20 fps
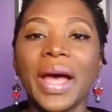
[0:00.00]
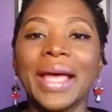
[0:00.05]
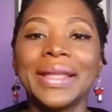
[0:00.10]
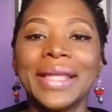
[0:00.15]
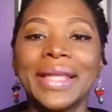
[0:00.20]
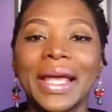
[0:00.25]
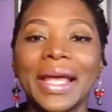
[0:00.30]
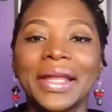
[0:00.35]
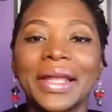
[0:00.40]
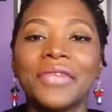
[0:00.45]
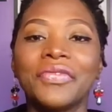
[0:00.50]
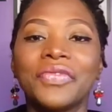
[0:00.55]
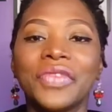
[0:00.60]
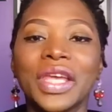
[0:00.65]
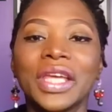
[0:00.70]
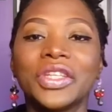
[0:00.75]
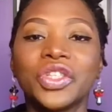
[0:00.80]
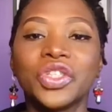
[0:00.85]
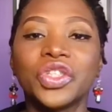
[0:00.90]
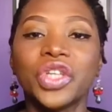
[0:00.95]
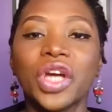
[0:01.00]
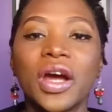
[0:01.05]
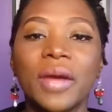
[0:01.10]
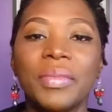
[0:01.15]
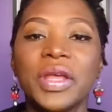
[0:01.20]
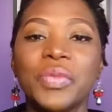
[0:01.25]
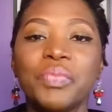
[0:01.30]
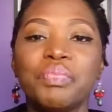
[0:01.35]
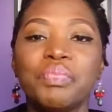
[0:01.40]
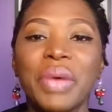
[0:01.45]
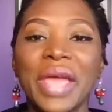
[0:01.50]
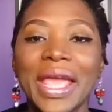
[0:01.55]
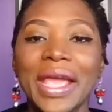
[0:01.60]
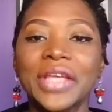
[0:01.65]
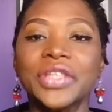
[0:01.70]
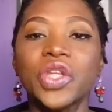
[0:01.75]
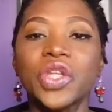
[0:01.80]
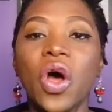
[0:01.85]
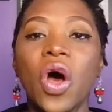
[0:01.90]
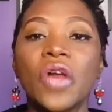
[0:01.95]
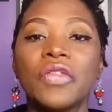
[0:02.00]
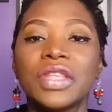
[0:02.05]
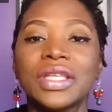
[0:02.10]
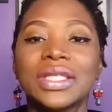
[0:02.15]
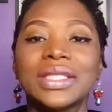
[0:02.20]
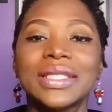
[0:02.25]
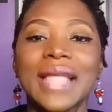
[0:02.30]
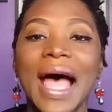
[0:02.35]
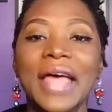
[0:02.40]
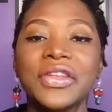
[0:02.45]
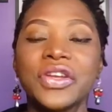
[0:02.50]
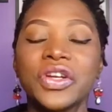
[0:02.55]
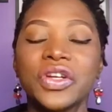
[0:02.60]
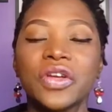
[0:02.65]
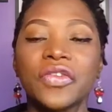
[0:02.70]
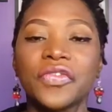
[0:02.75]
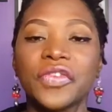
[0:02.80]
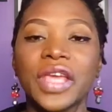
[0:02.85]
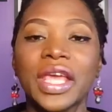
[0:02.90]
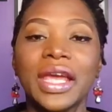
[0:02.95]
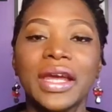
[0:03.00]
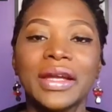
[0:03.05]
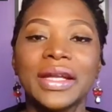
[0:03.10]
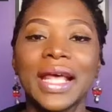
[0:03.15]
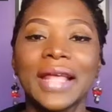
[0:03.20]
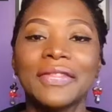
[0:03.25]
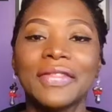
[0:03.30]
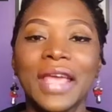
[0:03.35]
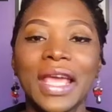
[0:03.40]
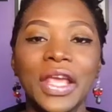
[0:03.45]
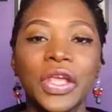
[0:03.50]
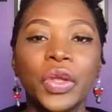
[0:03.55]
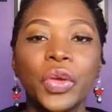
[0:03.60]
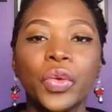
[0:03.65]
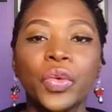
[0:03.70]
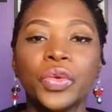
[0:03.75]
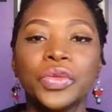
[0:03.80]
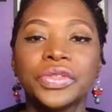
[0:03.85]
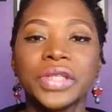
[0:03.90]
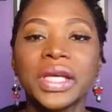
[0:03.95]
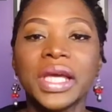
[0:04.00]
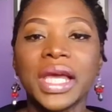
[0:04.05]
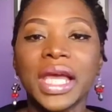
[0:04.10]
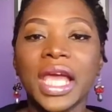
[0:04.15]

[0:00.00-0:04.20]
And then if they determine, based on the standard of care that they use,